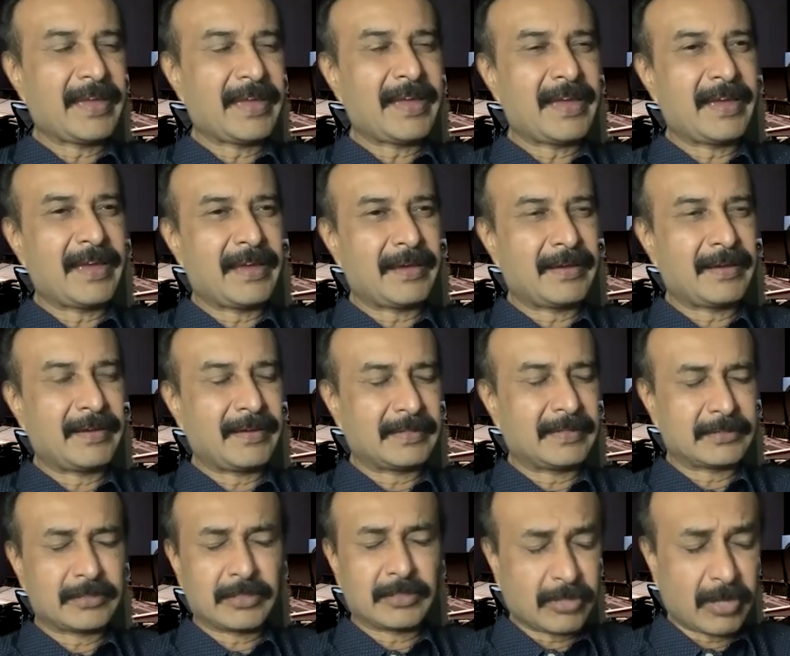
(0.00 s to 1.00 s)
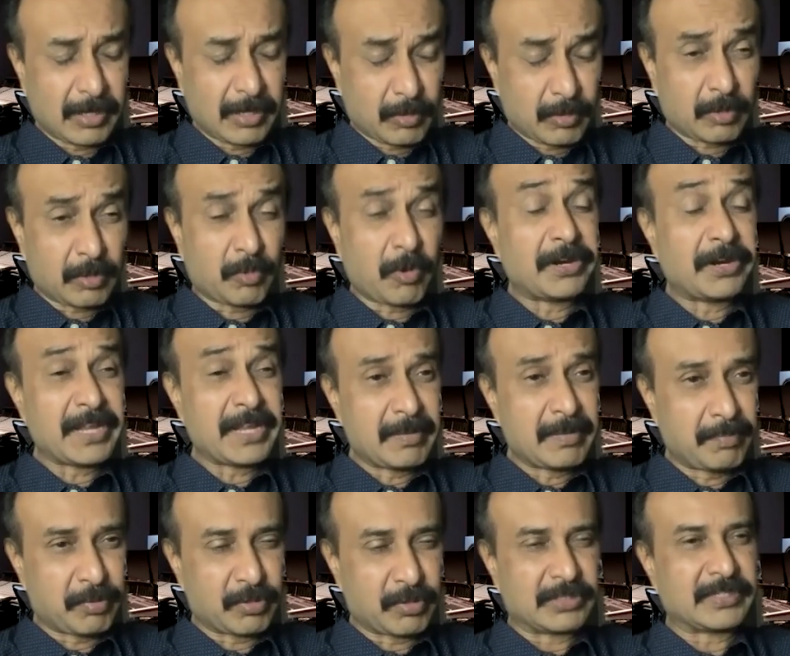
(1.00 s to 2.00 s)
Quality
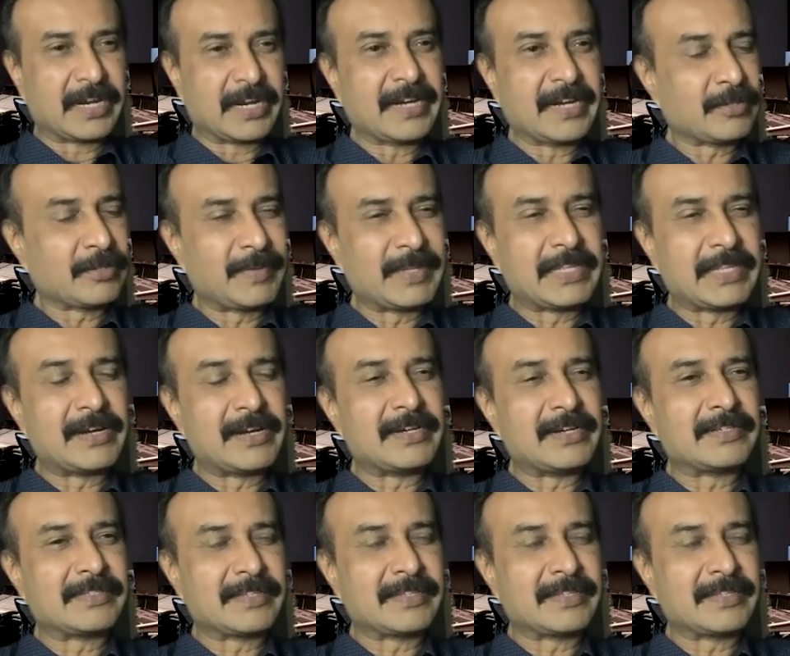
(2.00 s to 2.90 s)
inputs, right? So whether